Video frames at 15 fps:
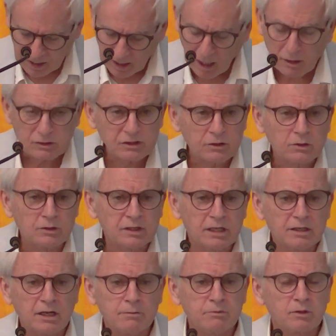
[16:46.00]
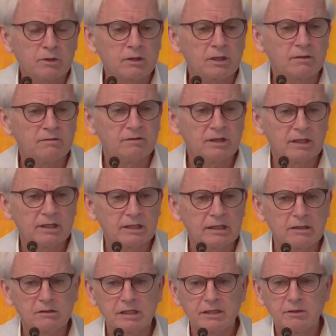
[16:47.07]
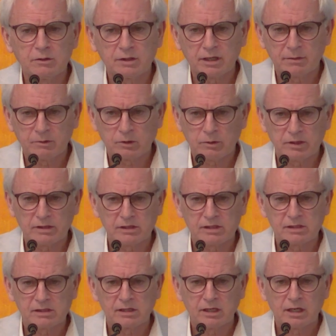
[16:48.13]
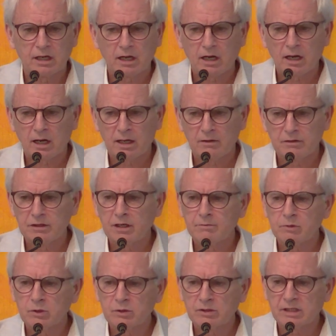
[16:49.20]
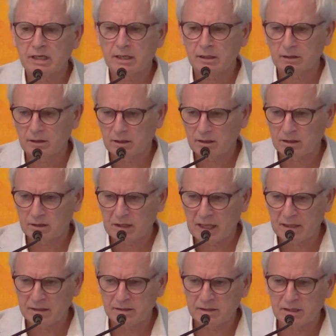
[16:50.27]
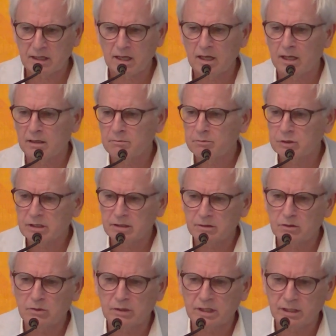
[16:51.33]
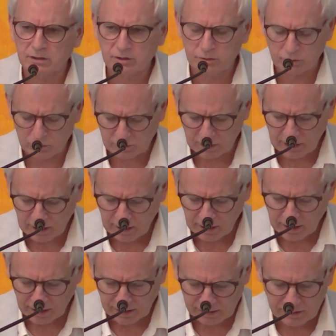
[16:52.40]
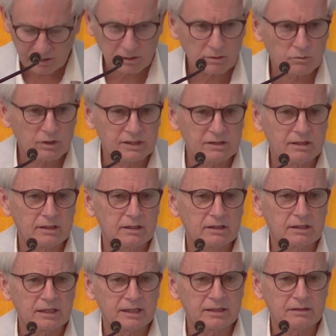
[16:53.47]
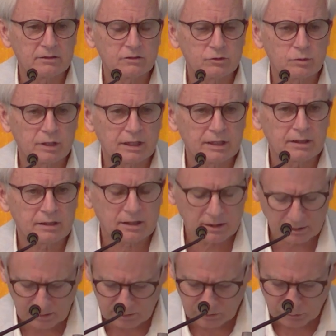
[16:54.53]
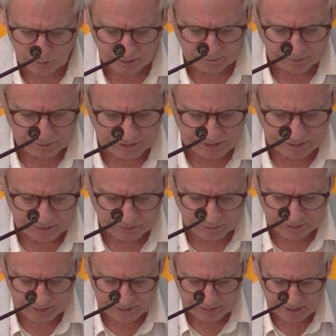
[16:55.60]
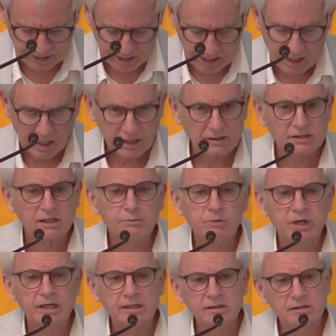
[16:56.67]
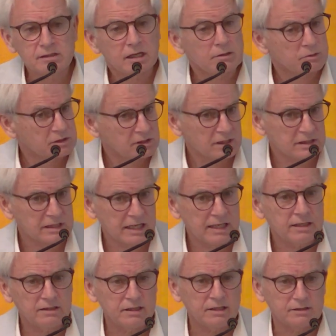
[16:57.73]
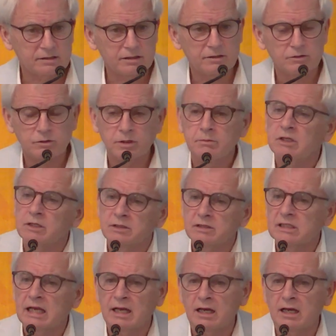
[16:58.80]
Also, the number of illegal immigrants, numbers, and that as a political issue, has risen in the late 20th and 21st centuries. In some ways, that was like the 18th century because